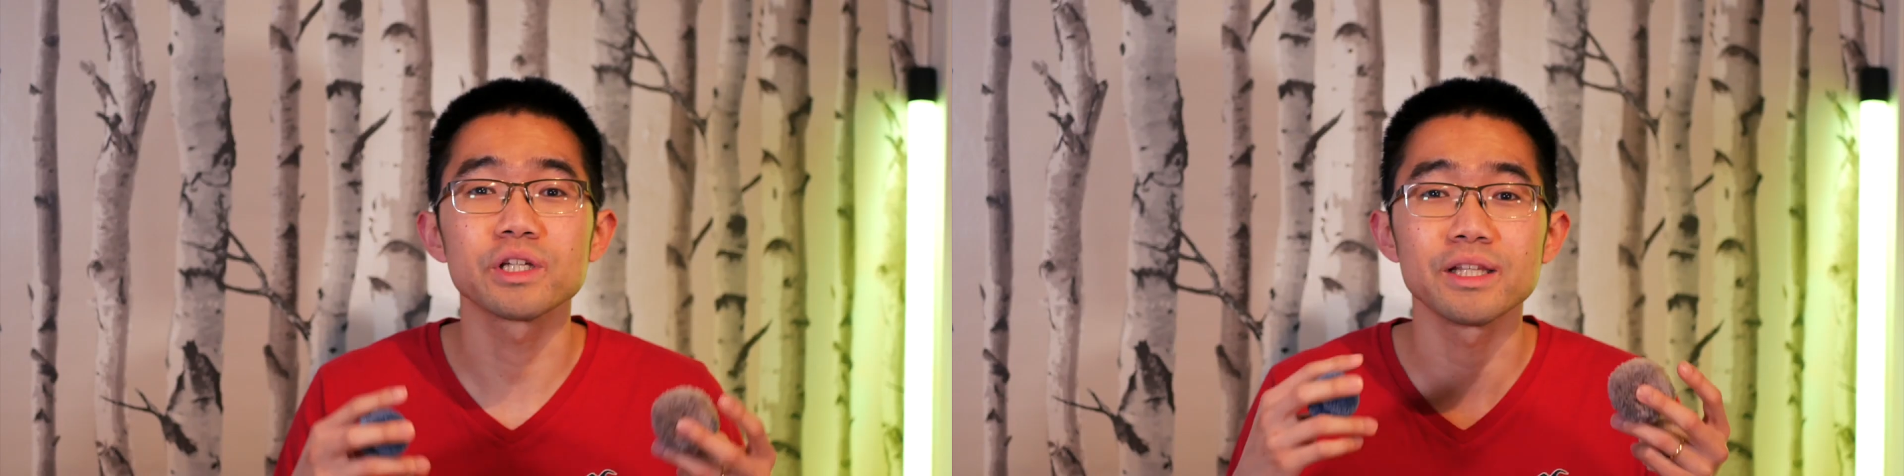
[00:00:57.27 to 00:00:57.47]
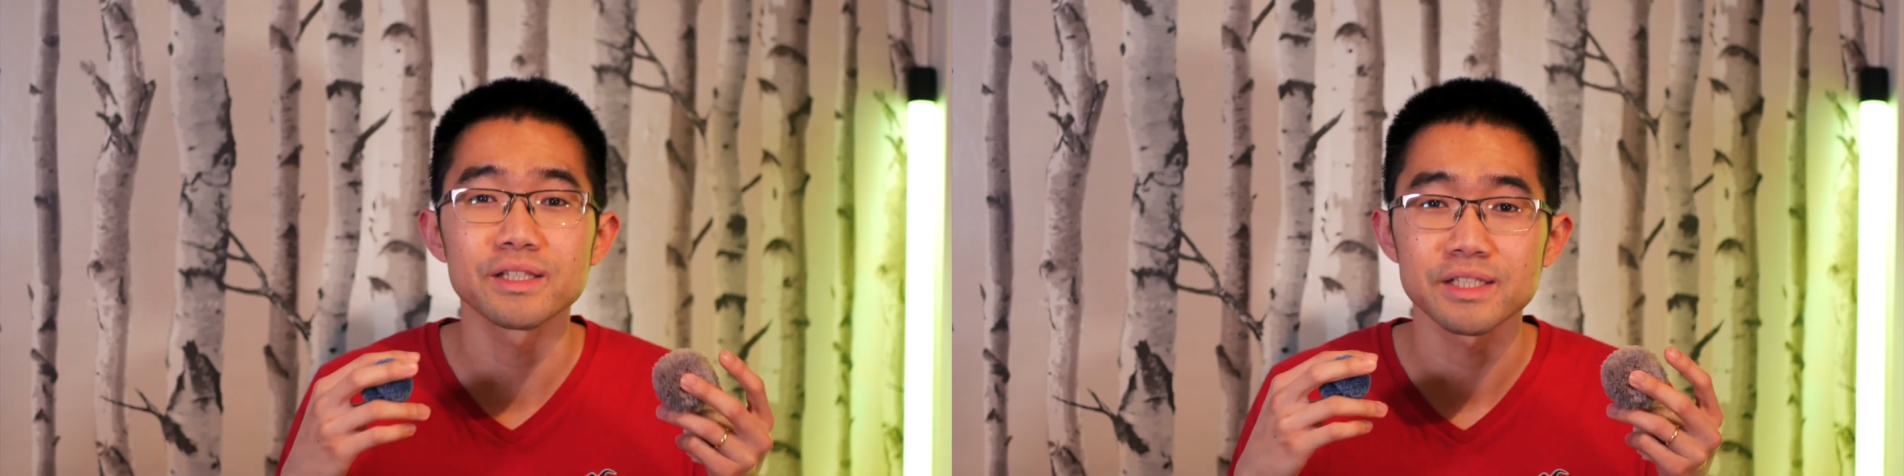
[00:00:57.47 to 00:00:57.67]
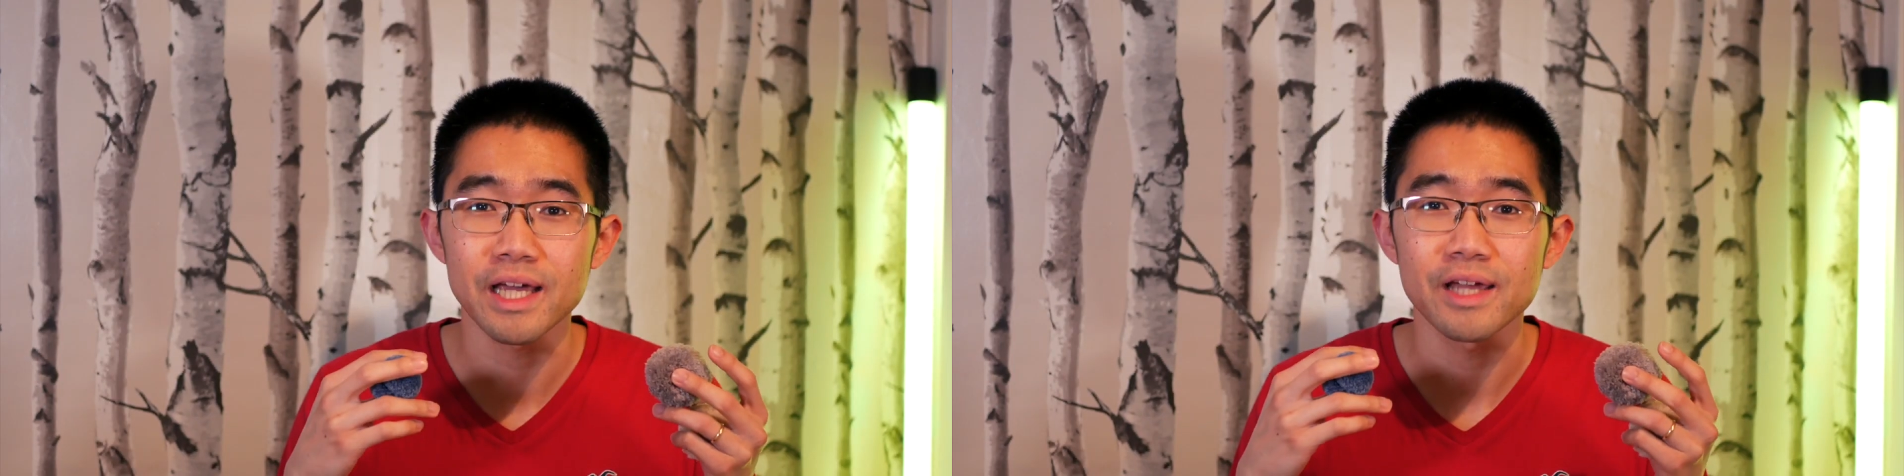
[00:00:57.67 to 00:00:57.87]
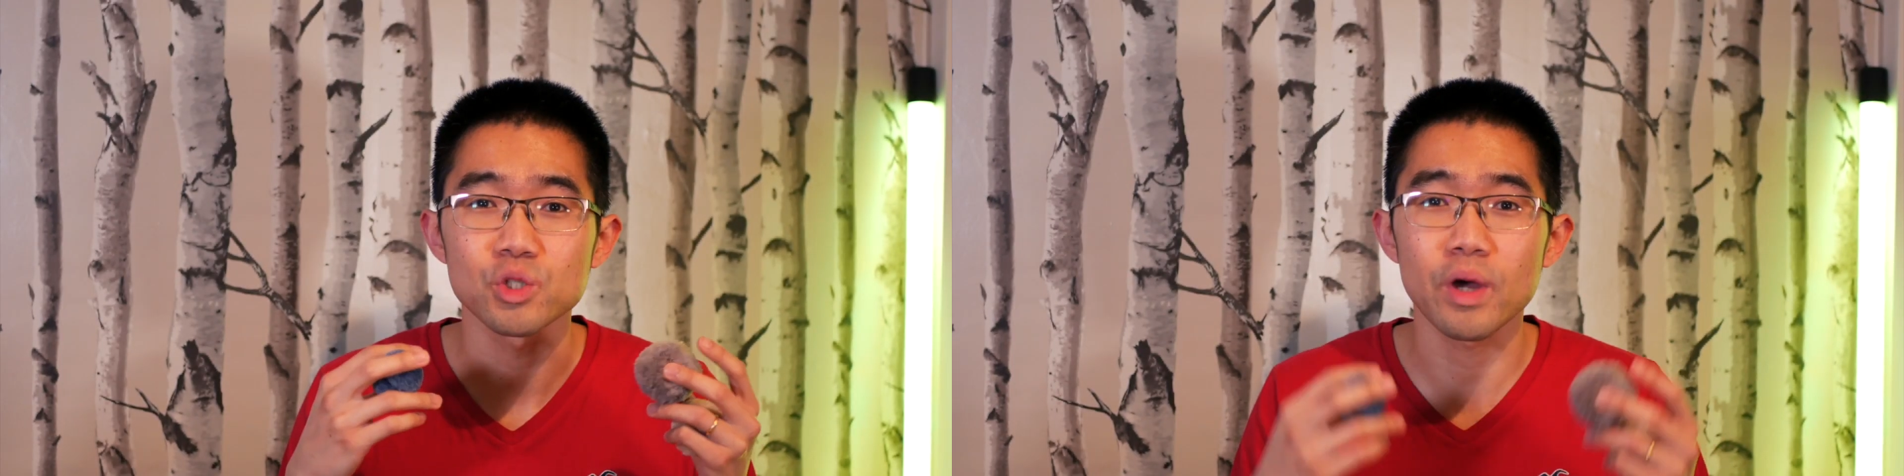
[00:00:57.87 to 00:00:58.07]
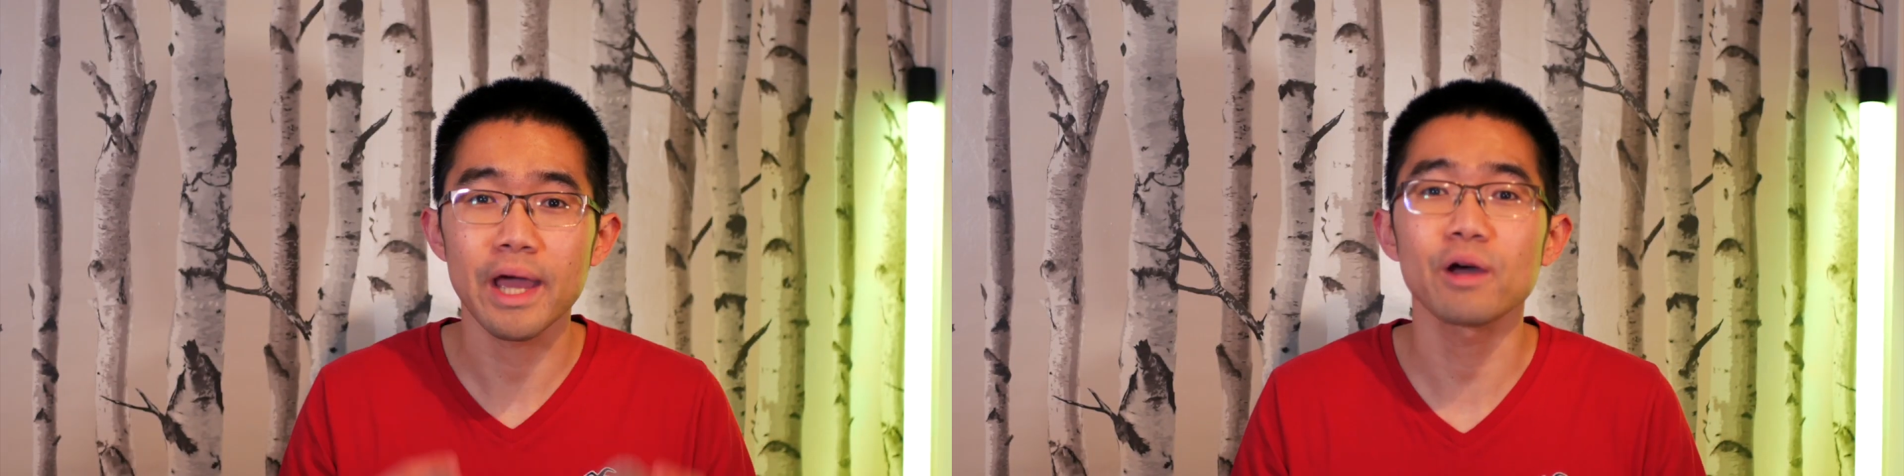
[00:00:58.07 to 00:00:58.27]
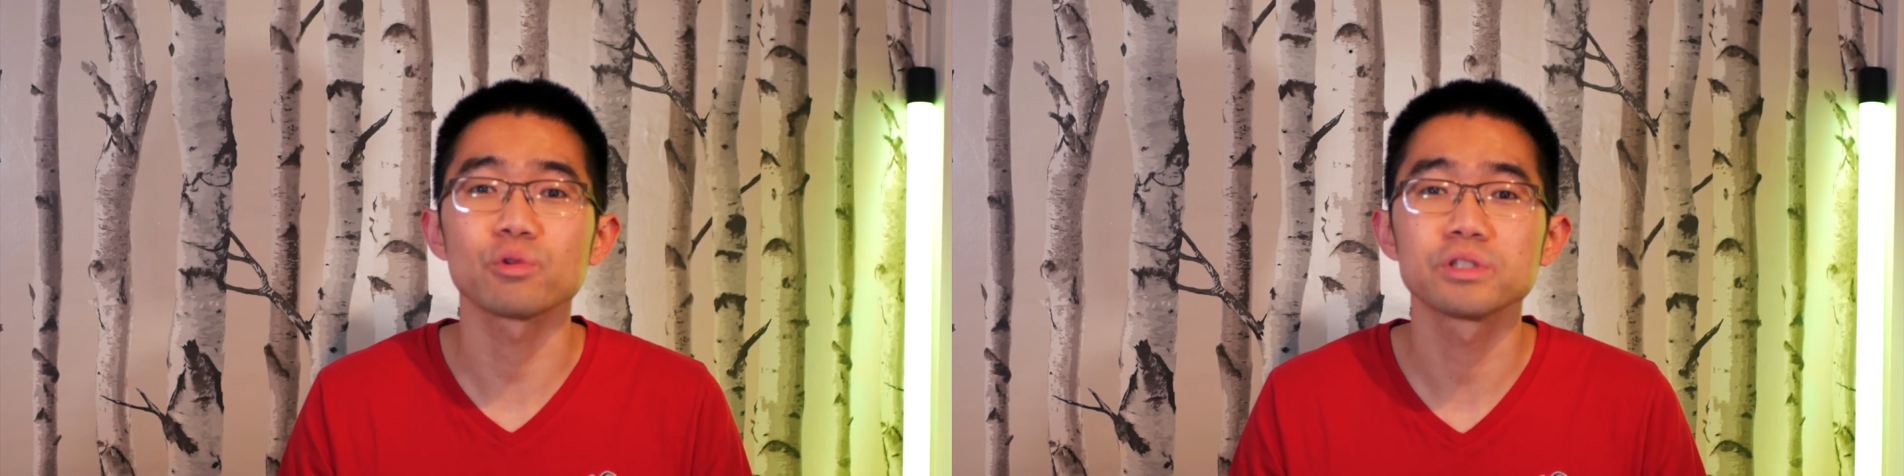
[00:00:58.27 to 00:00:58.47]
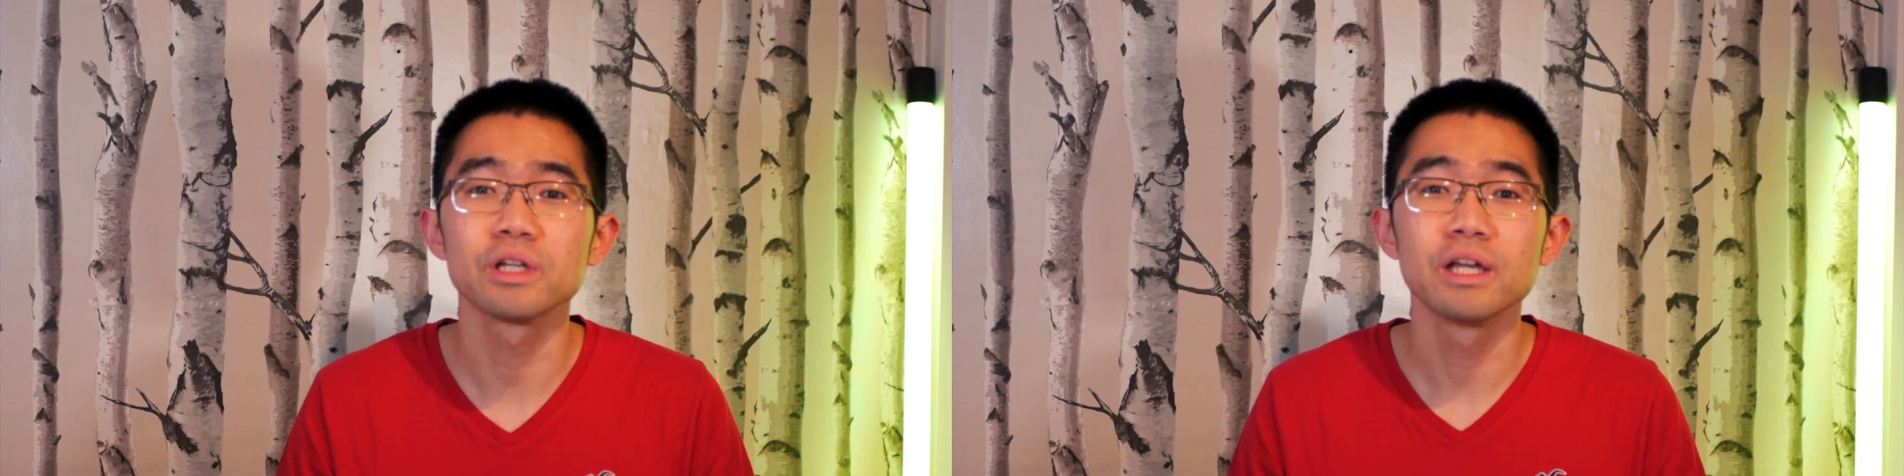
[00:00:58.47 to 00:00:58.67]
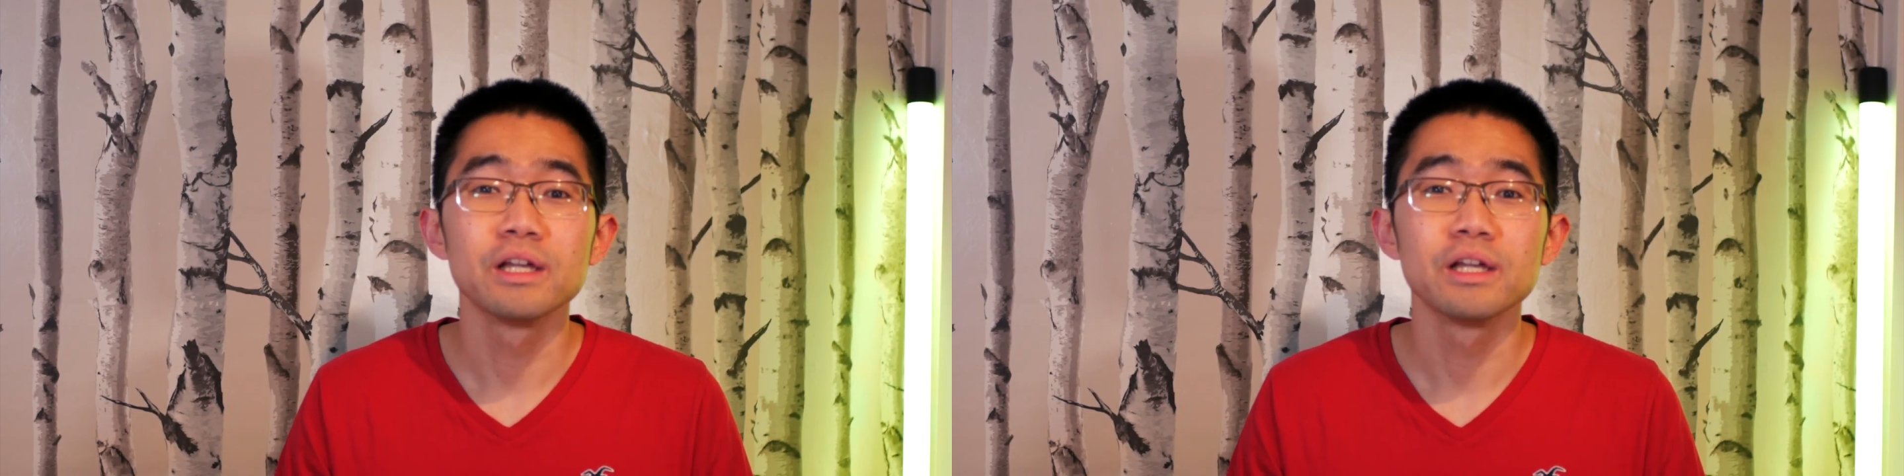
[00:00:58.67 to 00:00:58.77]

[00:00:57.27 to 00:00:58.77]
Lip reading: inside your house.